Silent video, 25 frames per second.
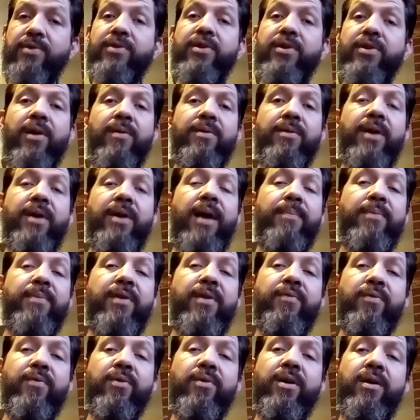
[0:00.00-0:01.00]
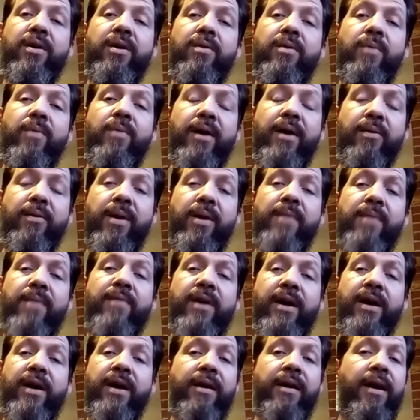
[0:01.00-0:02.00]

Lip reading: so I opted for wild grapevine.